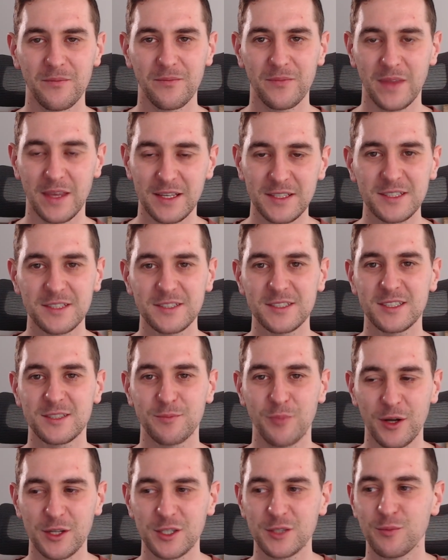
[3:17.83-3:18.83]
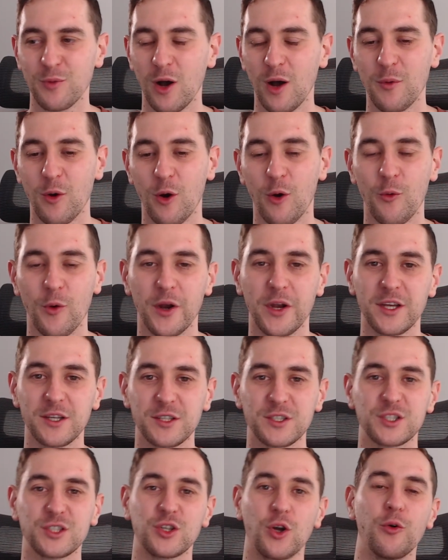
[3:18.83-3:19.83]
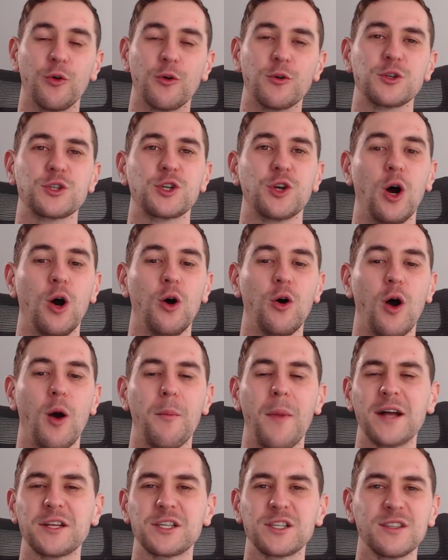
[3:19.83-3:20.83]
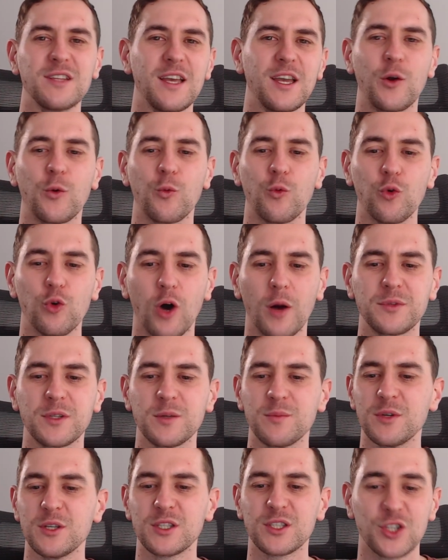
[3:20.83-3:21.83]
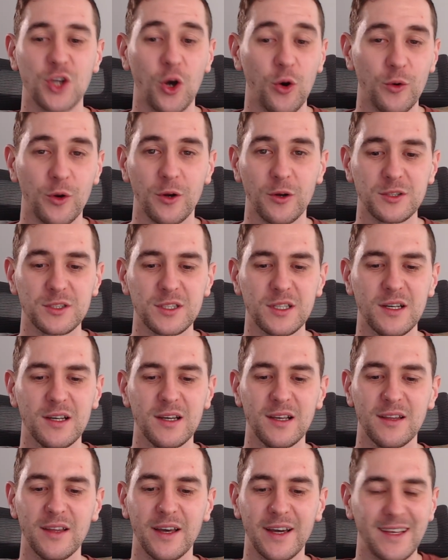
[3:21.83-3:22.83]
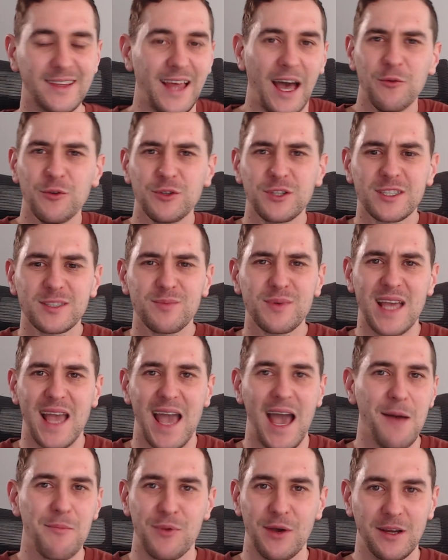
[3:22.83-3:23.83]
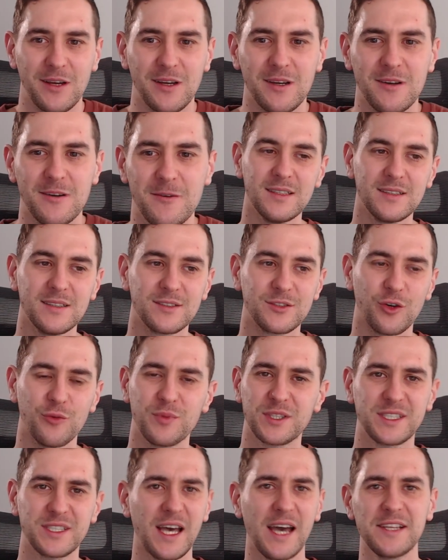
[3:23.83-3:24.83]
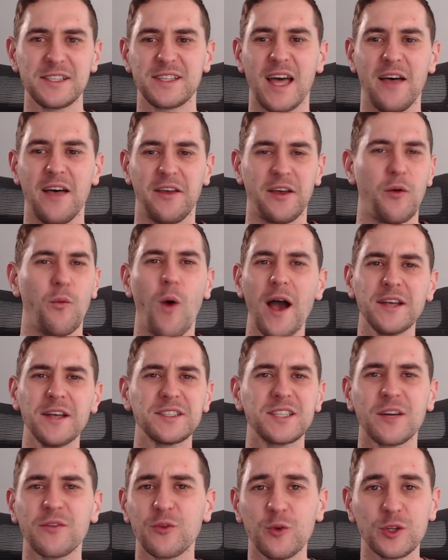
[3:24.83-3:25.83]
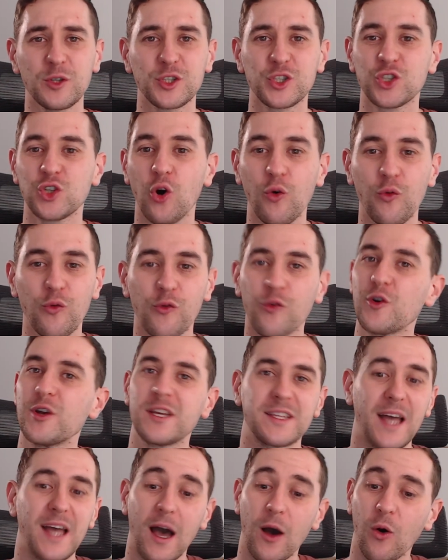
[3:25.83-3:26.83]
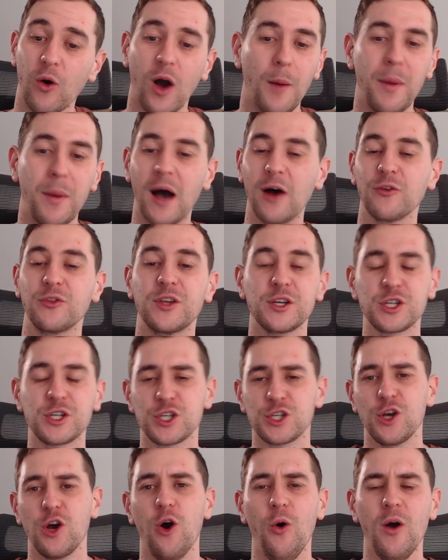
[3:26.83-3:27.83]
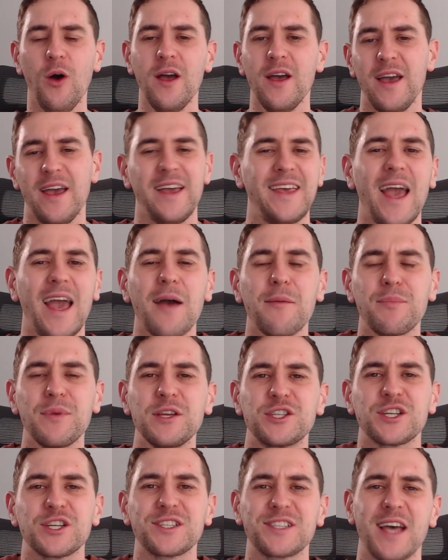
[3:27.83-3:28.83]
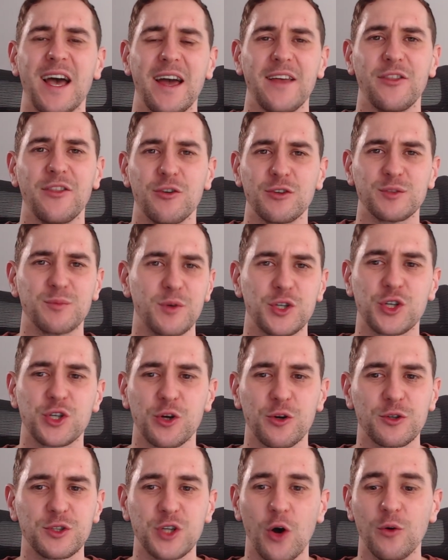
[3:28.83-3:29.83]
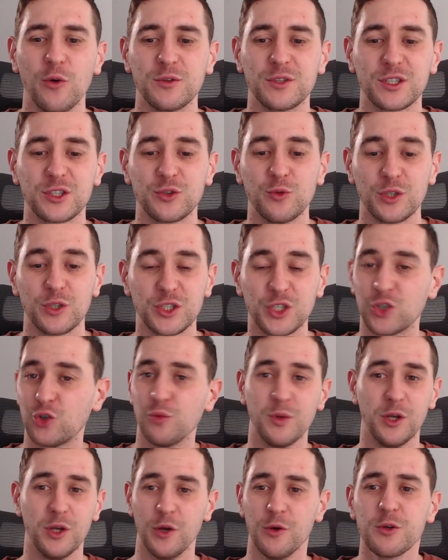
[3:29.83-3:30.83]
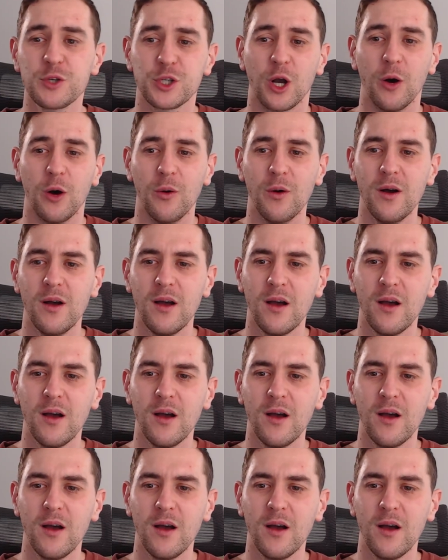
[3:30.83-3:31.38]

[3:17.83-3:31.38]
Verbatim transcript: isn't SpongeBob already a stoner show? Imagine they grew up to be stoners. Like, that would just be epic. So, besides that, like, why is everyone so freaked out about this show? It can't be just that there's mature tones to a Scooby Doo show.